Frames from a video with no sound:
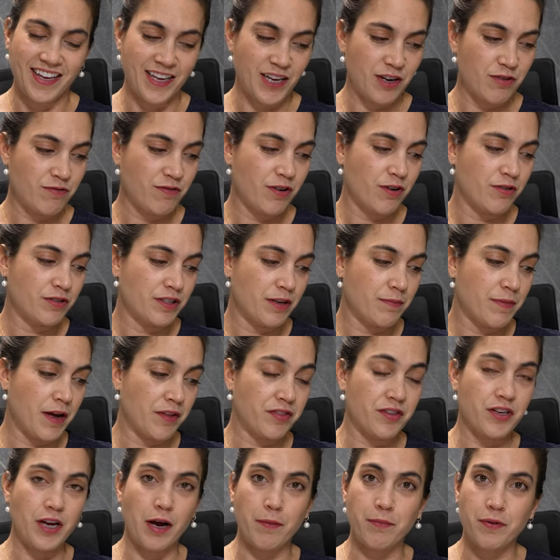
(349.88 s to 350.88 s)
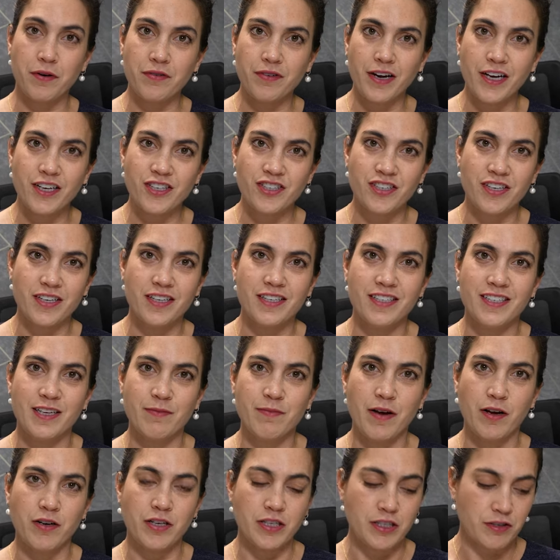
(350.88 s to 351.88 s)
that he wrote about the operations,
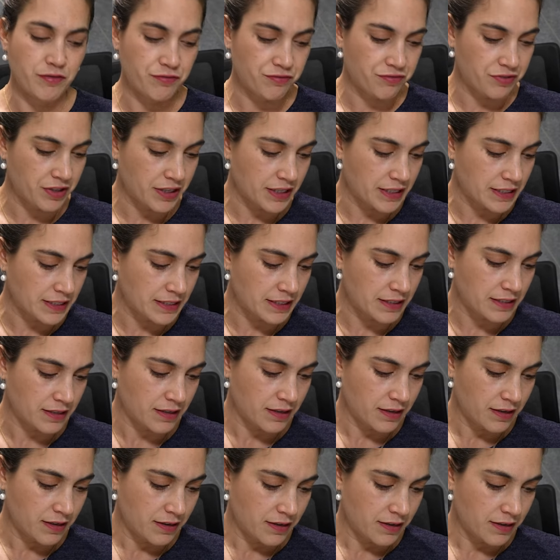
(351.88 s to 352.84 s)
about his friends.